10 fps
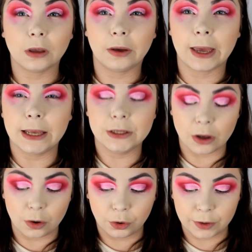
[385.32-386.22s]
Okay,
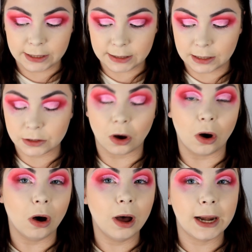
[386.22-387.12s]
so crease is
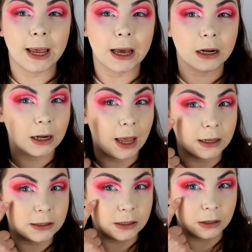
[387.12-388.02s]
cut, and I had an
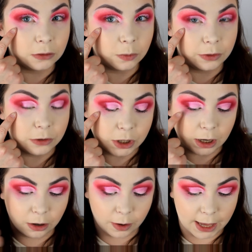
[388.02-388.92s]
accident with the
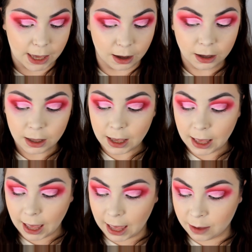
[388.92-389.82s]
shadow here.
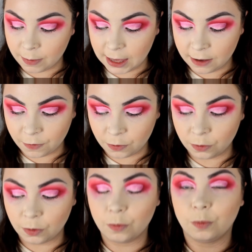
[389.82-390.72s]

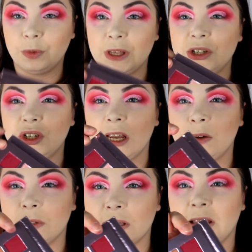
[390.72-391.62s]
Even this
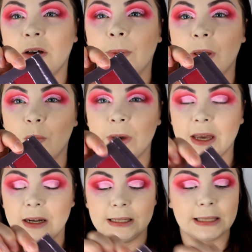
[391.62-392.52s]
shade was a little bit
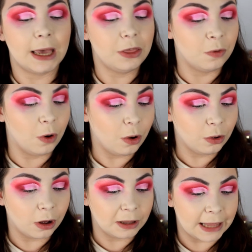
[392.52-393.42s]
weird. It's like they've
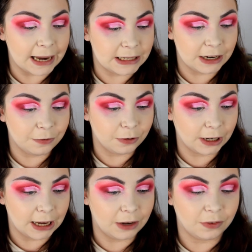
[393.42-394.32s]
all got like
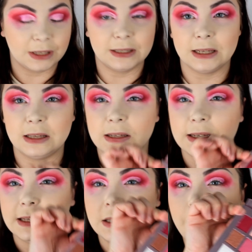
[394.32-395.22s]
different kind of consistencies.